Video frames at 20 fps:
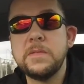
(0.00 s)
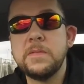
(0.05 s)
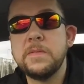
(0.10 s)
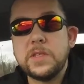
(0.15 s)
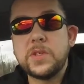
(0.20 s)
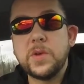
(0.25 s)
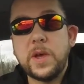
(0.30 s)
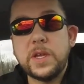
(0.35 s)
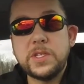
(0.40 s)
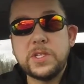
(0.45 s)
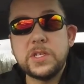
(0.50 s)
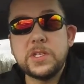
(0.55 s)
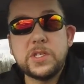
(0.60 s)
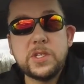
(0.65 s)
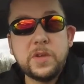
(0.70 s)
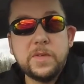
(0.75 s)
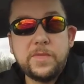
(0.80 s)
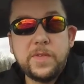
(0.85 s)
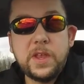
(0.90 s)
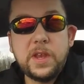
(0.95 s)
And so I just
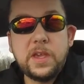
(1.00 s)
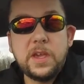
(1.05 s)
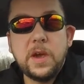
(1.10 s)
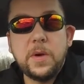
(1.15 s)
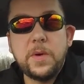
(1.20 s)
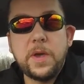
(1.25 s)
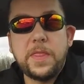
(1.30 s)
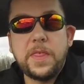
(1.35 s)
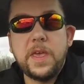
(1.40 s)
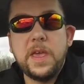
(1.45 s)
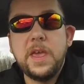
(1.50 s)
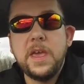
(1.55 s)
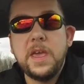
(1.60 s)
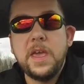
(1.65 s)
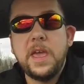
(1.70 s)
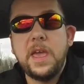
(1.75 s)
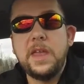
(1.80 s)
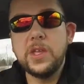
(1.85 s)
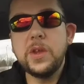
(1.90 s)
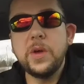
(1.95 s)
shoot video with it.
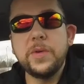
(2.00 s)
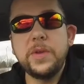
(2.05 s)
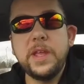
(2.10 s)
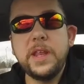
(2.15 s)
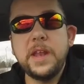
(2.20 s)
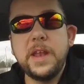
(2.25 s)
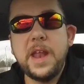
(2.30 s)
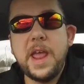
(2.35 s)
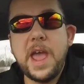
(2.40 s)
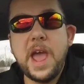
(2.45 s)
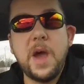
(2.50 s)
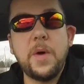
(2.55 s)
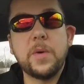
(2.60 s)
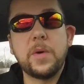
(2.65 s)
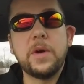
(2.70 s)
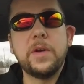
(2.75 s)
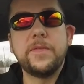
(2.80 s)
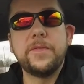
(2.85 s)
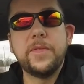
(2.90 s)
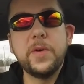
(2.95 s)
And you don't need an
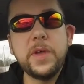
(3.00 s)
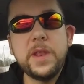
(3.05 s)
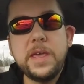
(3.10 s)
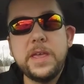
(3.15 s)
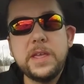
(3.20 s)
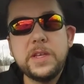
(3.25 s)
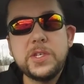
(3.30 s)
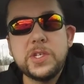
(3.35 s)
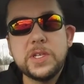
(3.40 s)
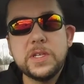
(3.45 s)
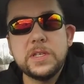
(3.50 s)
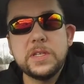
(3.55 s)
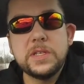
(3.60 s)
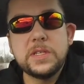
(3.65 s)
hour of footage